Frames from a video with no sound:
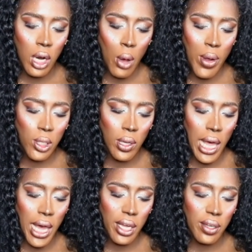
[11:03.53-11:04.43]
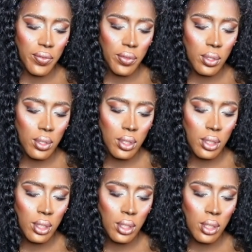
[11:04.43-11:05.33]
always on live.
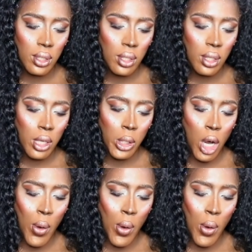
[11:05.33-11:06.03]
You're